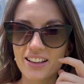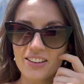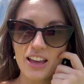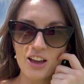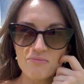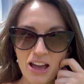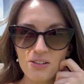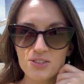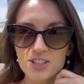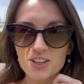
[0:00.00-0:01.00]
Okay, I'm
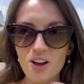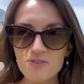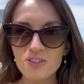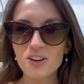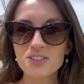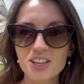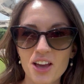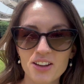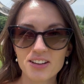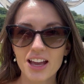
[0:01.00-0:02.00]
back. We just got a
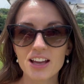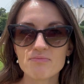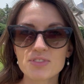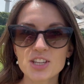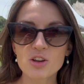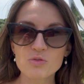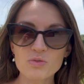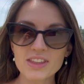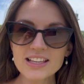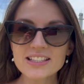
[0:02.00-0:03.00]
photo. So
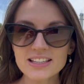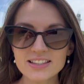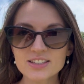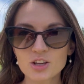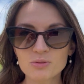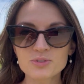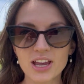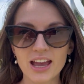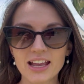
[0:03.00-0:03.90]
this is the sculpture.